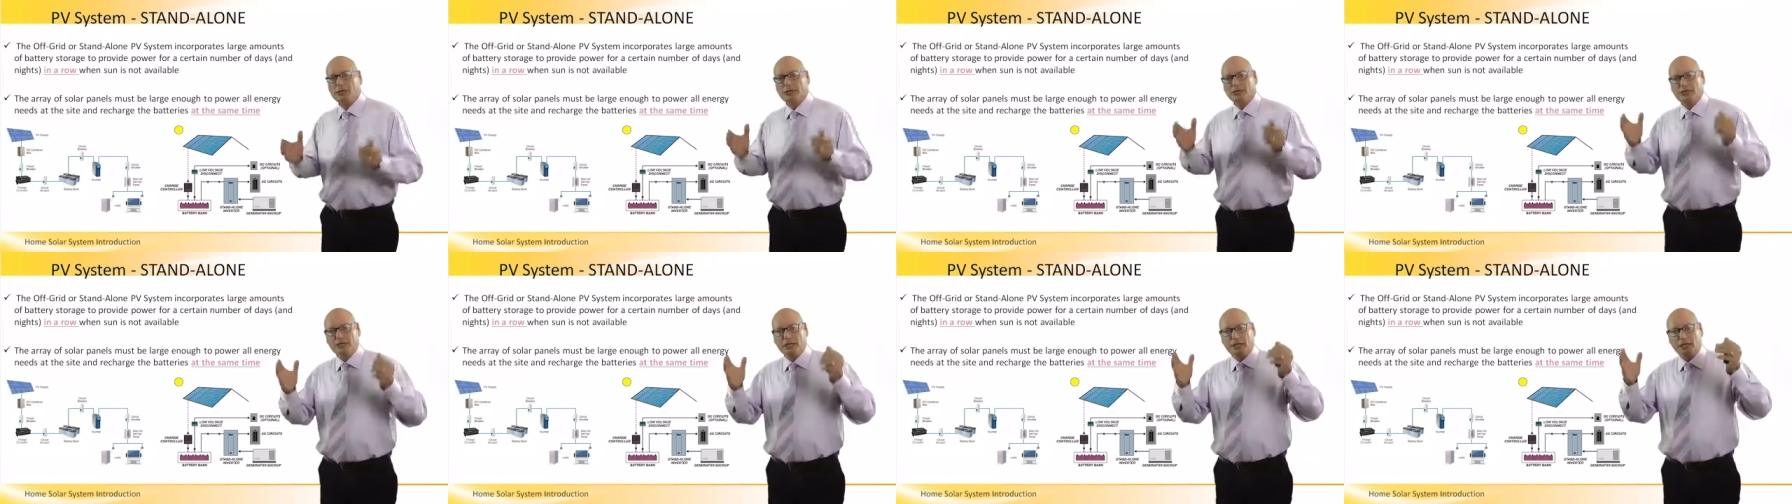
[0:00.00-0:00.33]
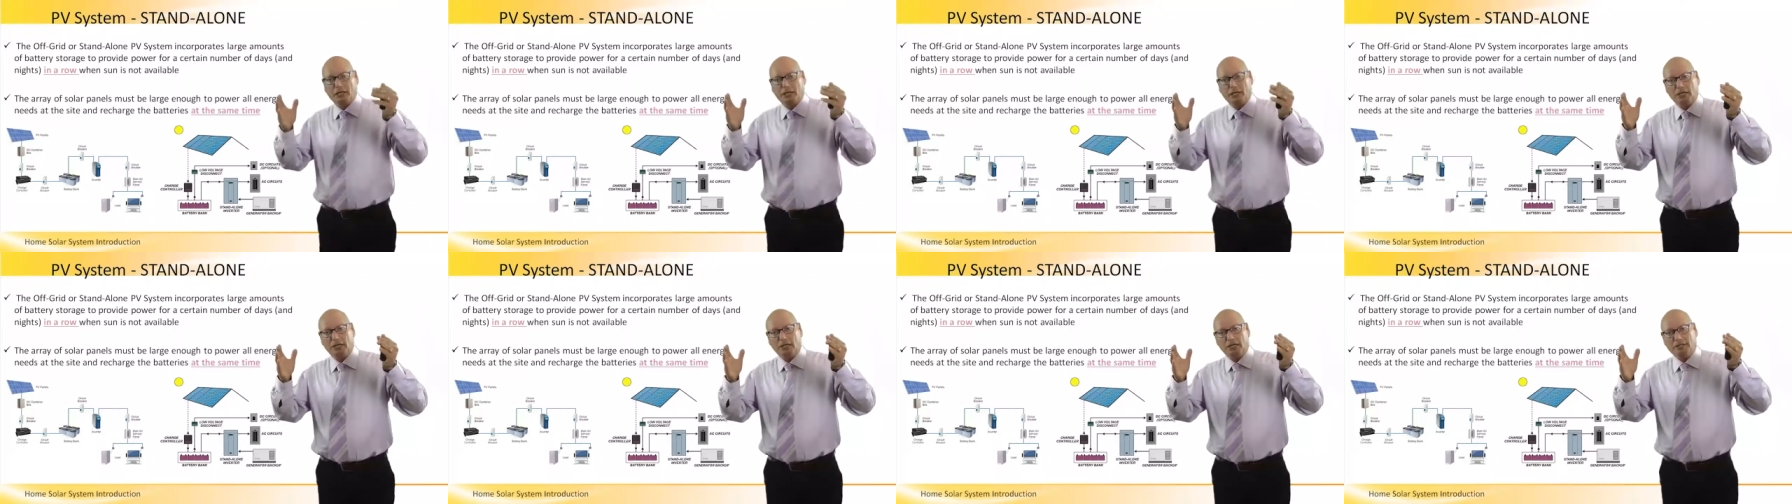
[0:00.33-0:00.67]

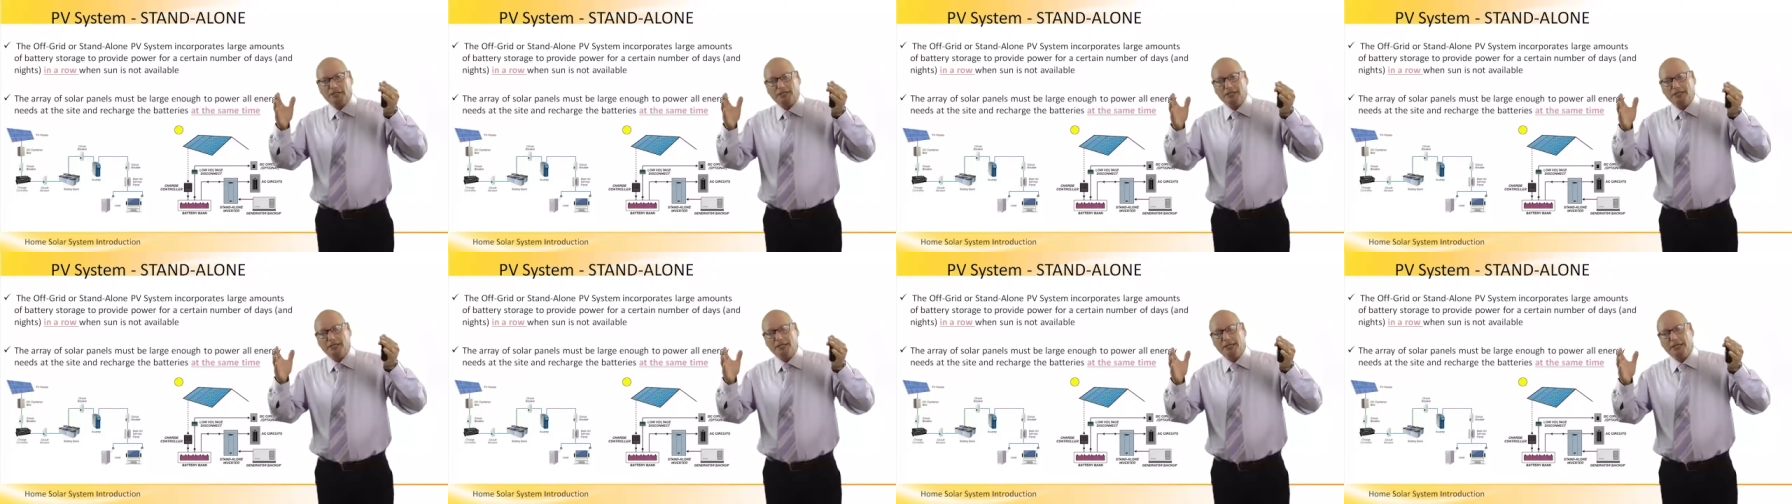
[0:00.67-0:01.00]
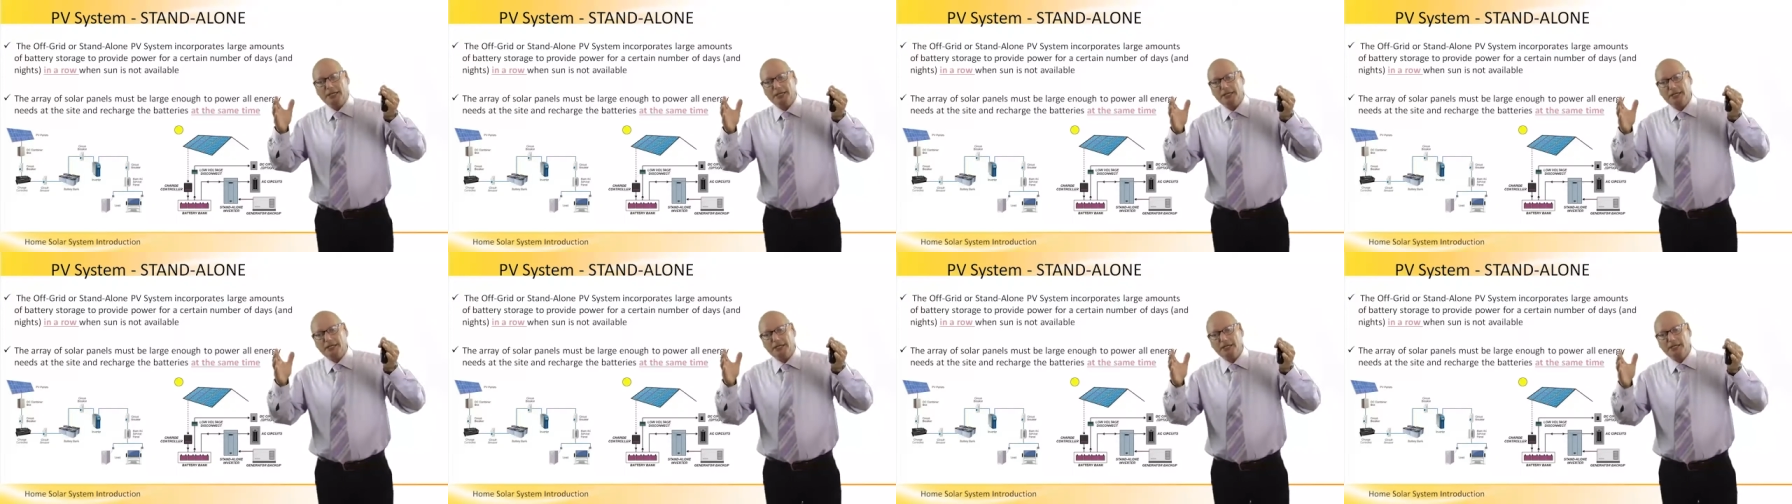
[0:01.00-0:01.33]
the,
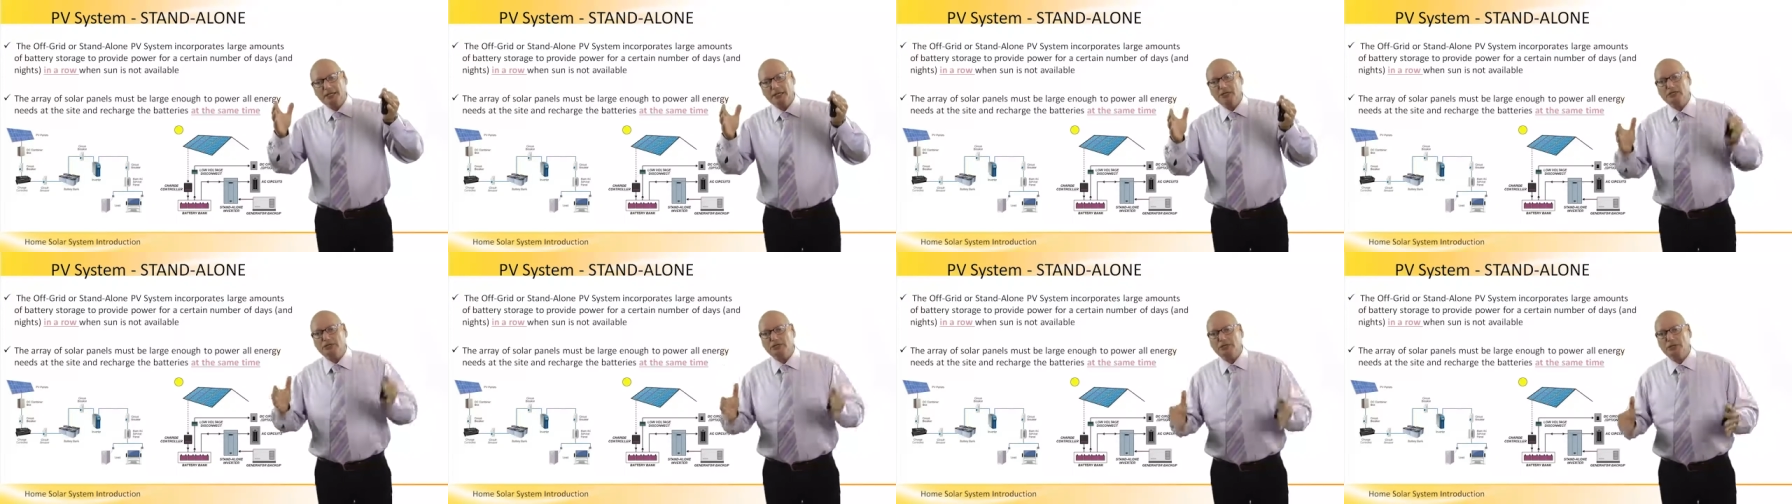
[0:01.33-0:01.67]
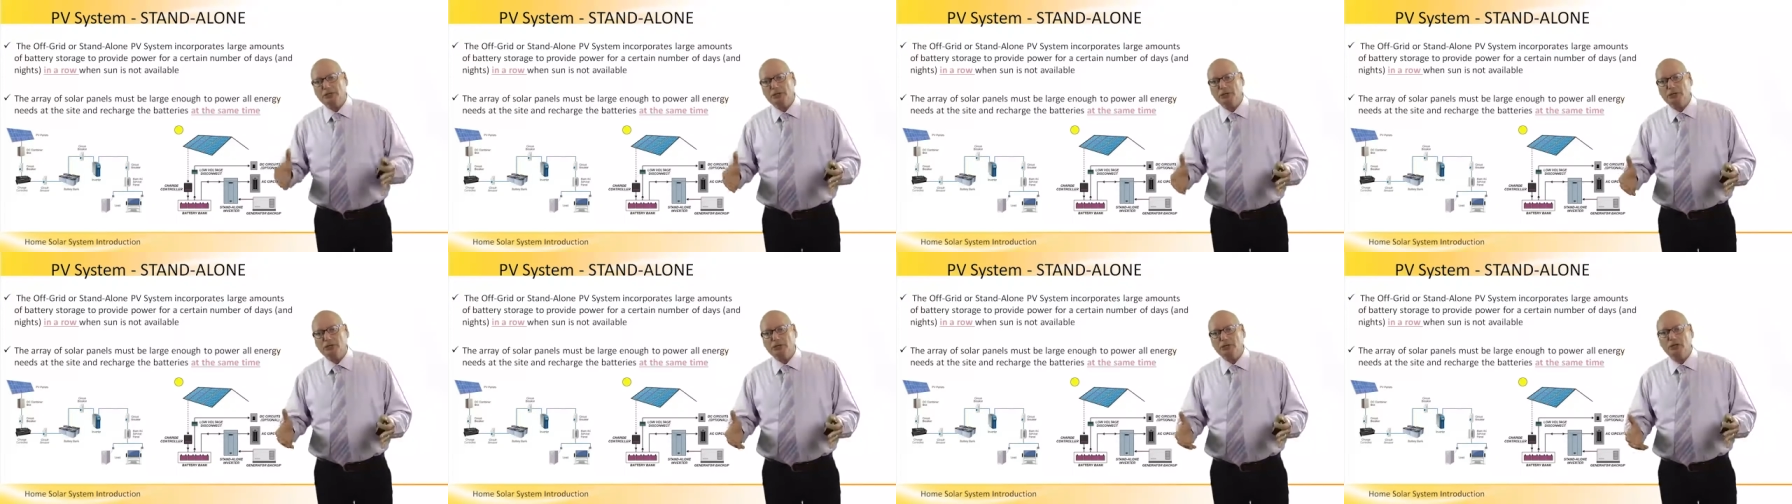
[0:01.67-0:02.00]
the
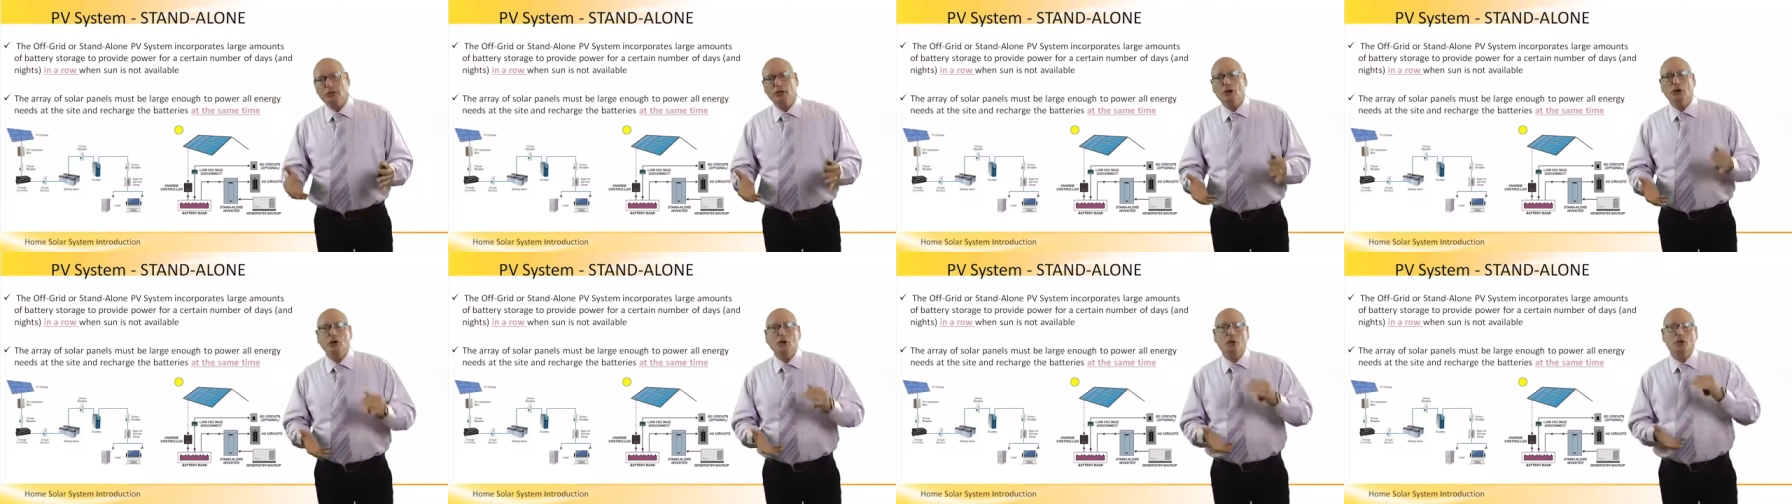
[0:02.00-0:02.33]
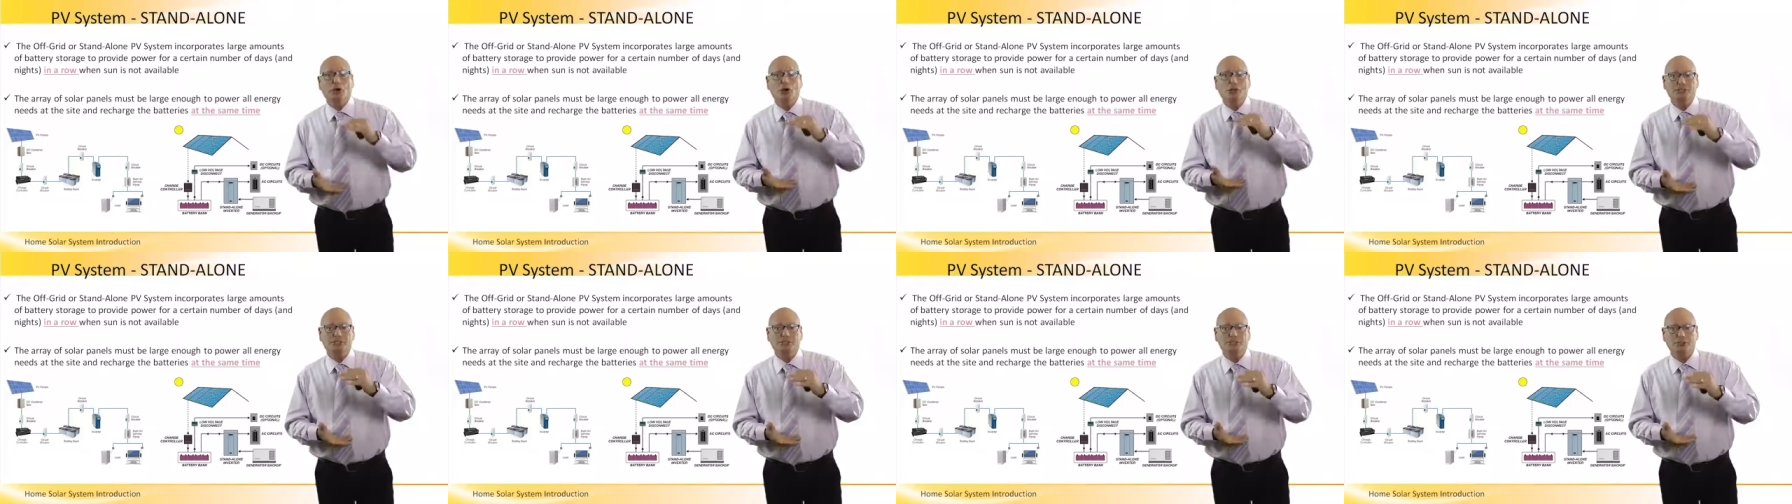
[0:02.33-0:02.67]
customer
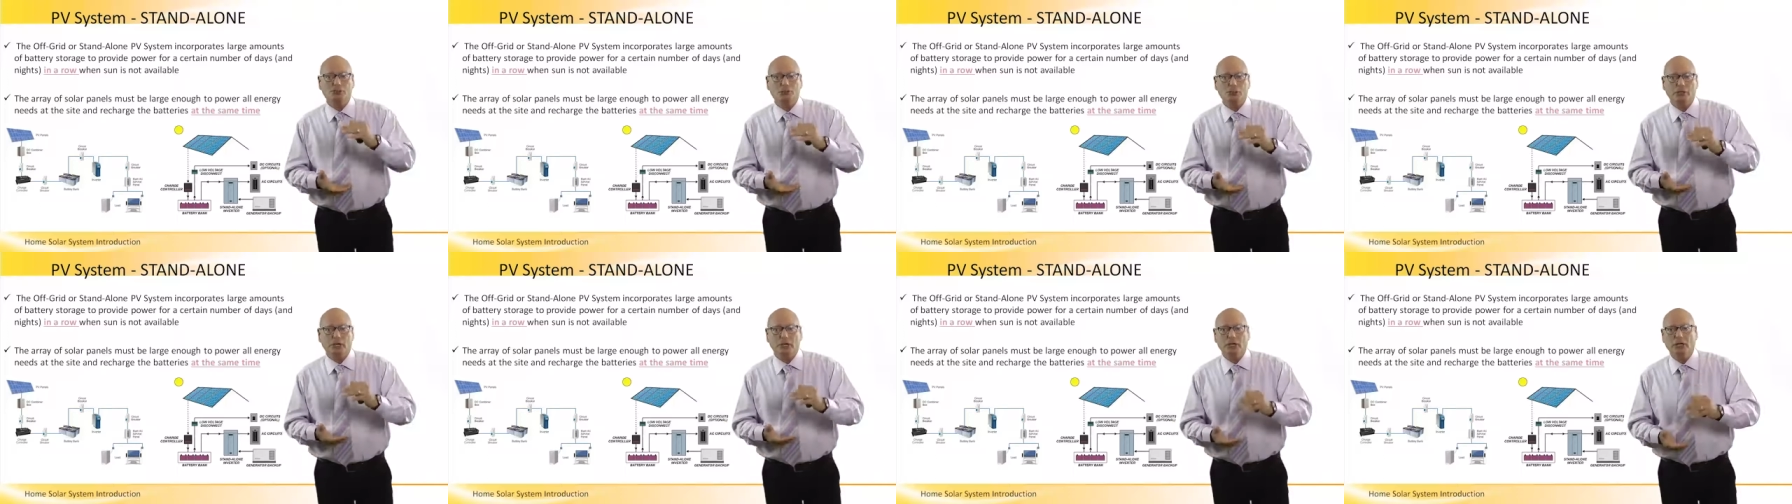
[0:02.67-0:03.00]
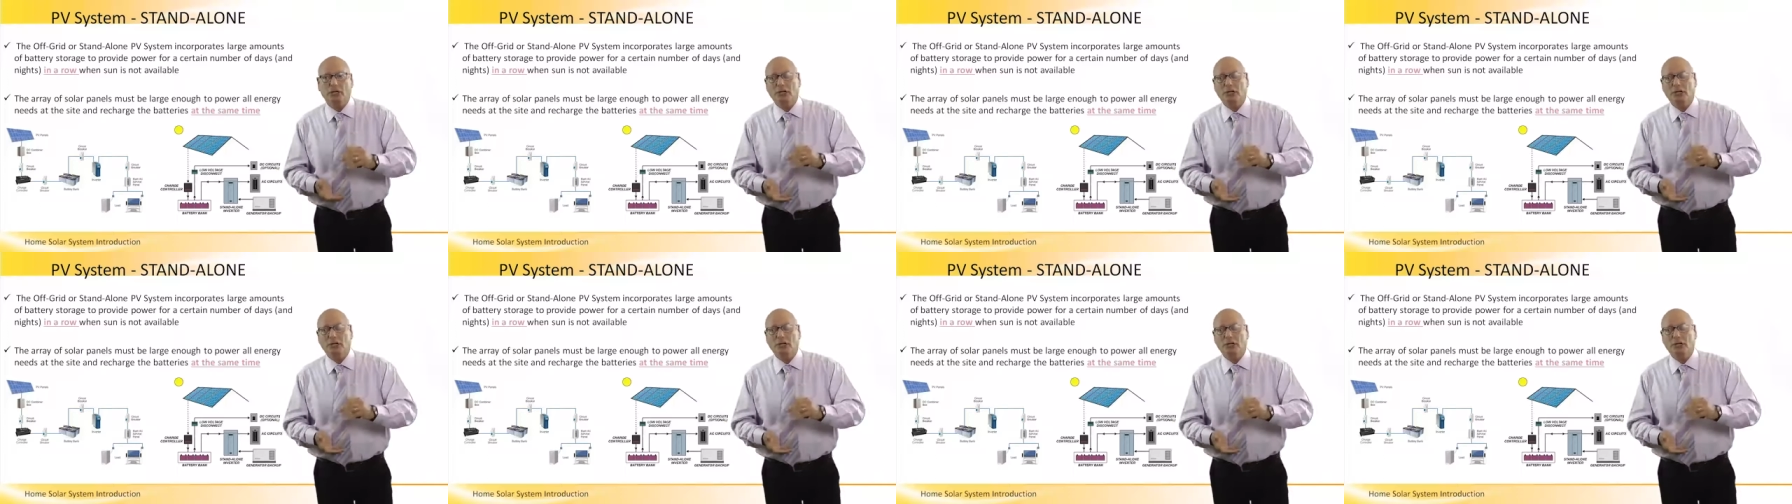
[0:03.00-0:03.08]
console,